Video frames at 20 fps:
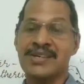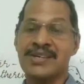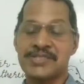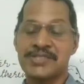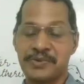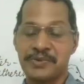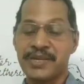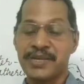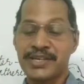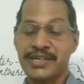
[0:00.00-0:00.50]

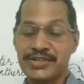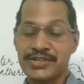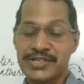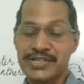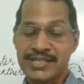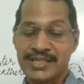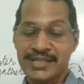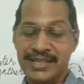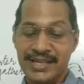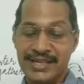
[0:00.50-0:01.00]
So very
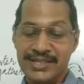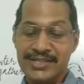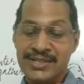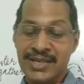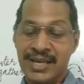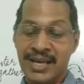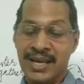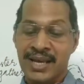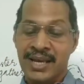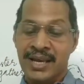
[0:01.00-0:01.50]
interesting that
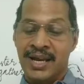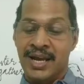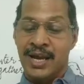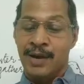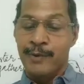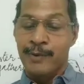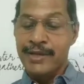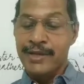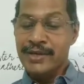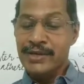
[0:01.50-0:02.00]
is.
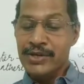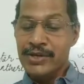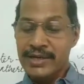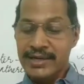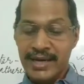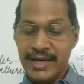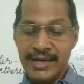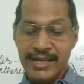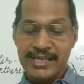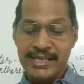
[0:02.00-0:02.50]
When he
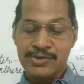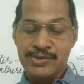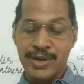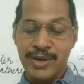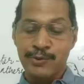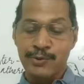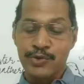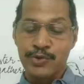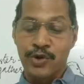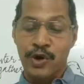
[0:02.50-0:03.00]
returned,
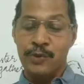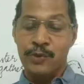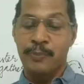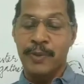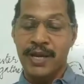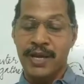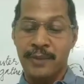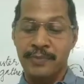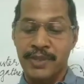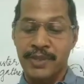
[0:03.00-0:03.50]
Iswaran would not
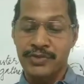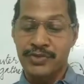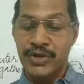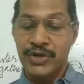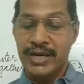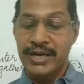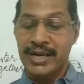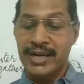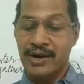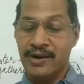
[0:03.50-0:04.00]
pick up the
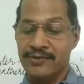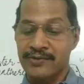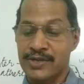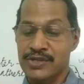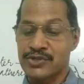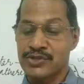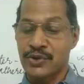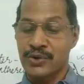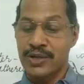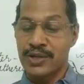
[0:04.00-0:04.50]
thread of the
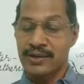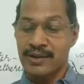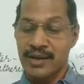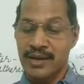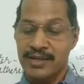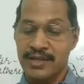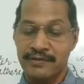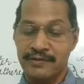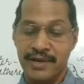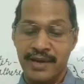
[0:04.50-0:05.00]
story
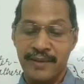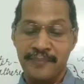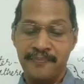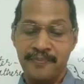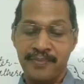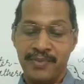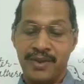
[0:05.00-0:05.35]
right away.